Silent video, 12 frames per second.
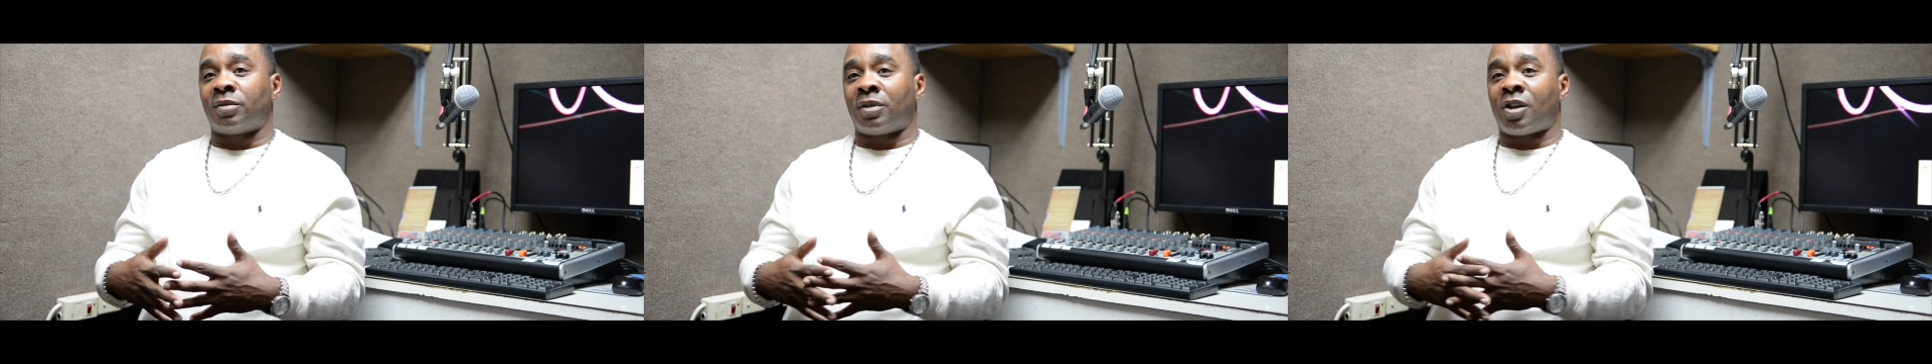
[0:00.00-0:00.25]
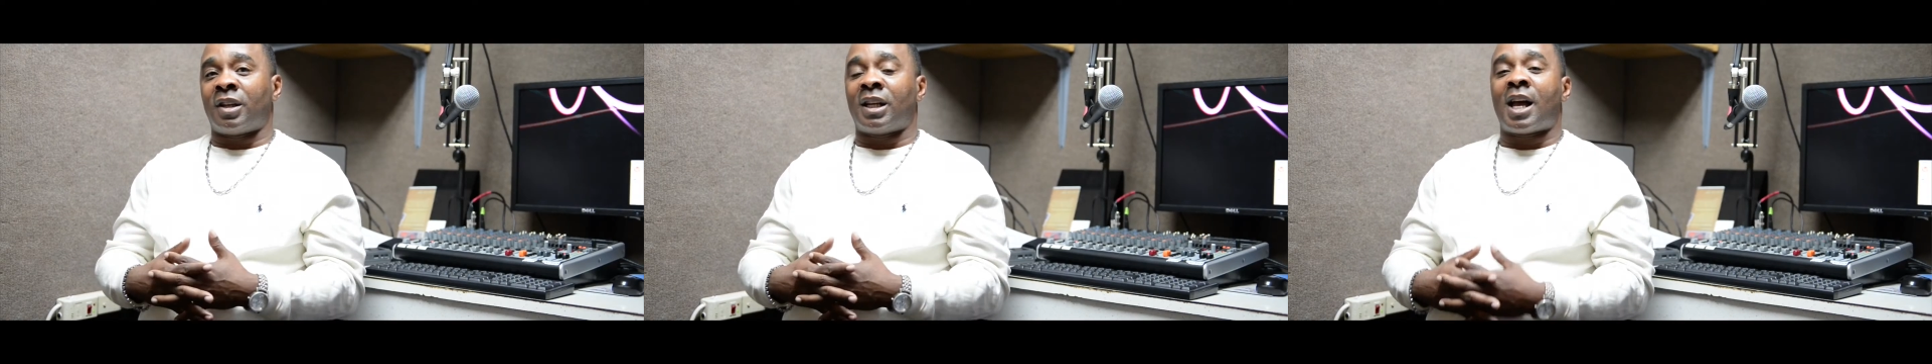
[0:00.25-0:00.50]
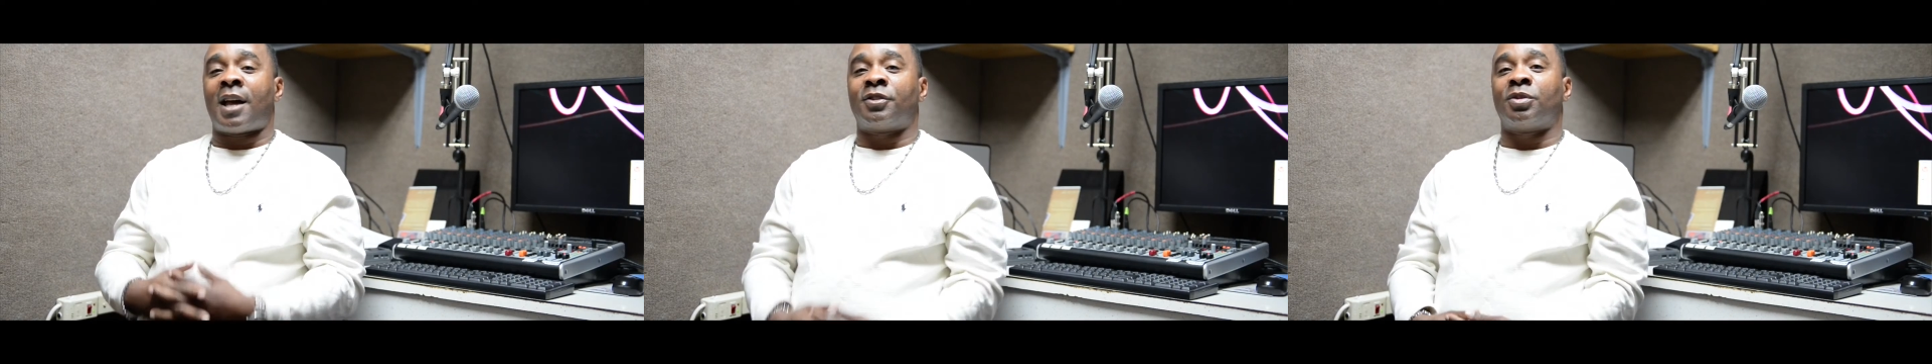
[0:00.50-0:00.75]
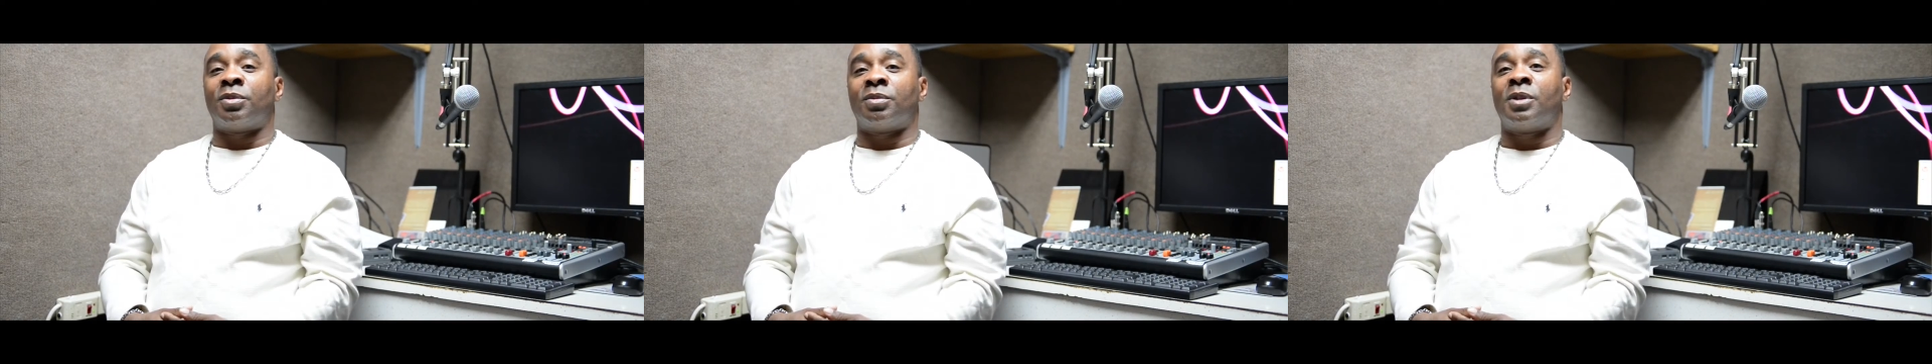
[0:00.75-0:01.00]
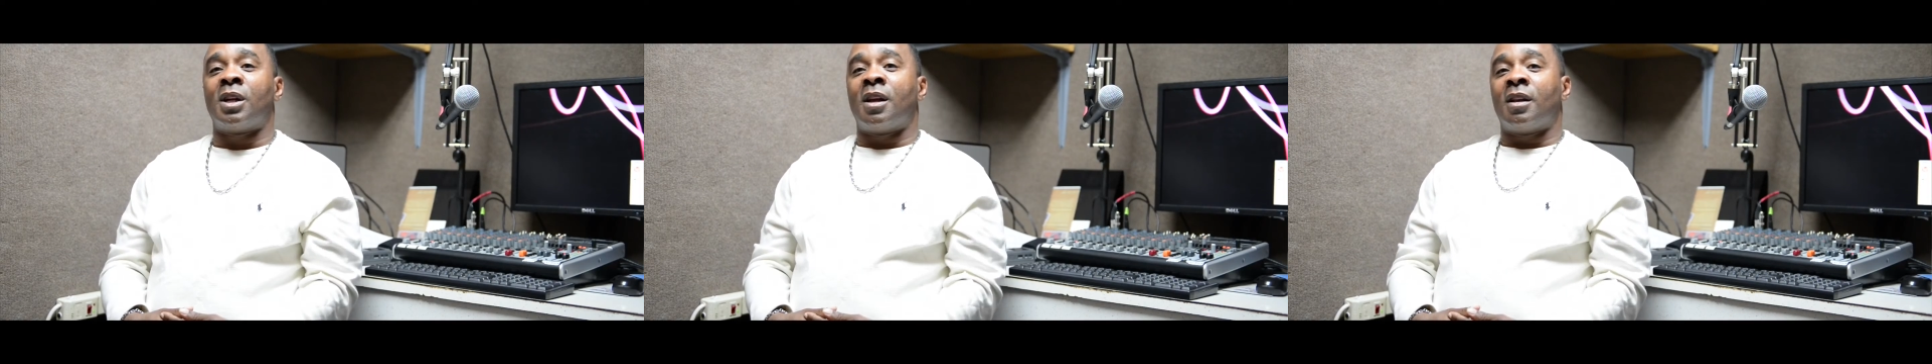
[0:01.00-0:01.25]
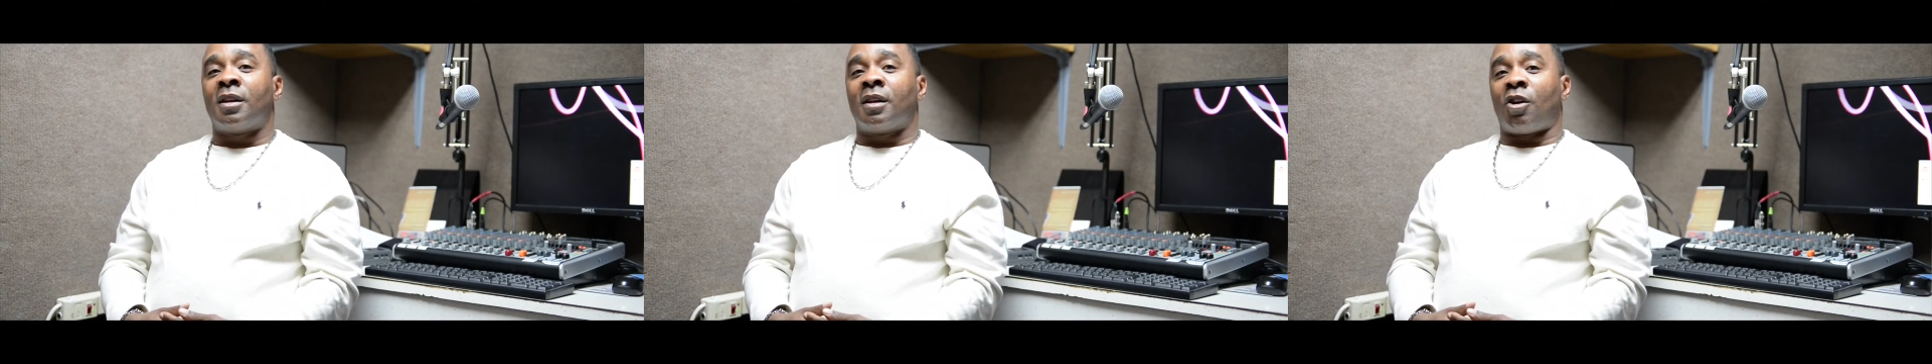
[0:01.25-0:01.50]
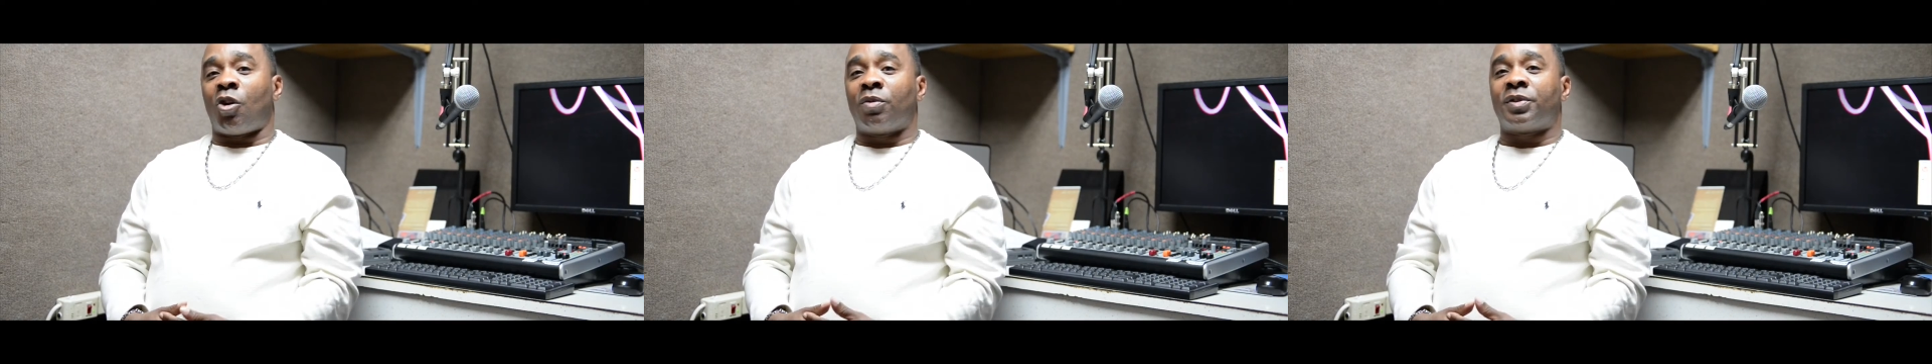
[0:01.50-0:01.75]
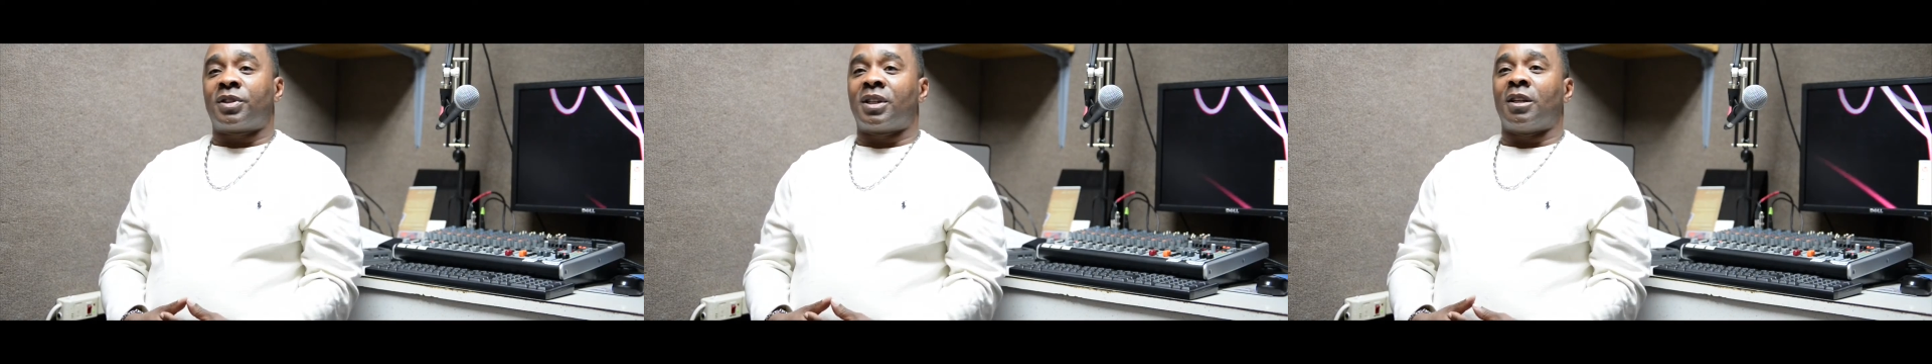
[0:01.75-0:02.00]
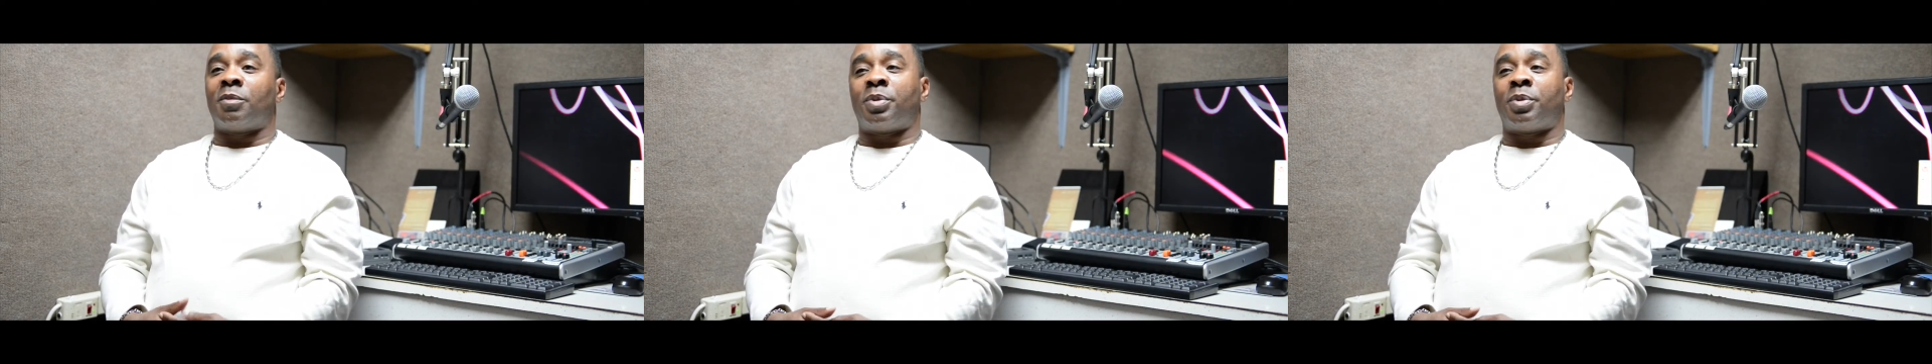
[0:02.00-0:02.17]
learning how to oversee the